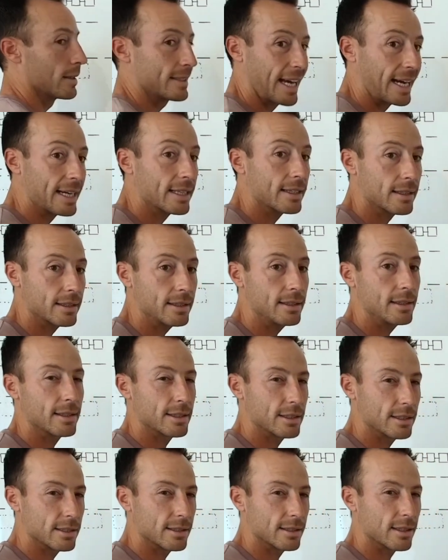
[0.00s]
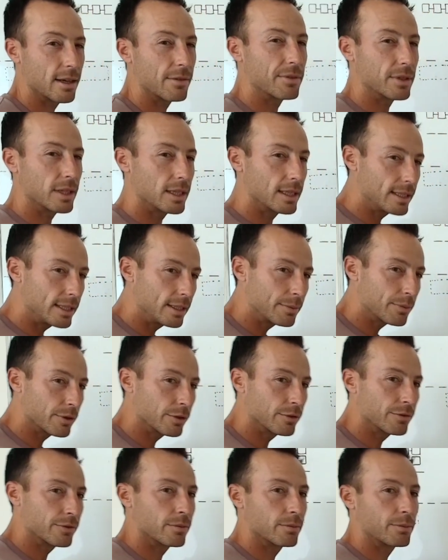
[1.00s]
Technically, this is a validity
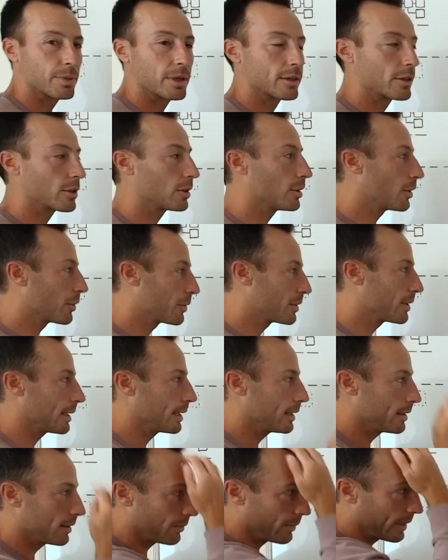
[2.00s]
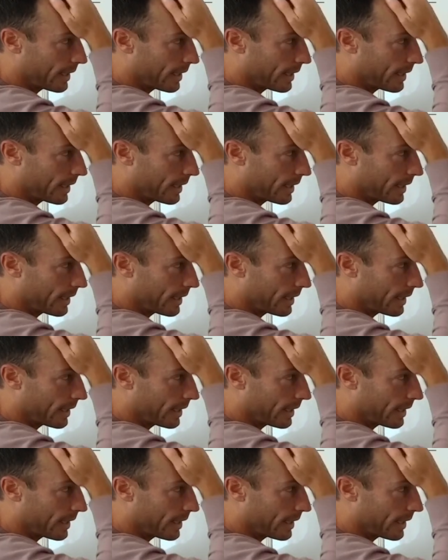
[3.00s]
proof, but colloquially, we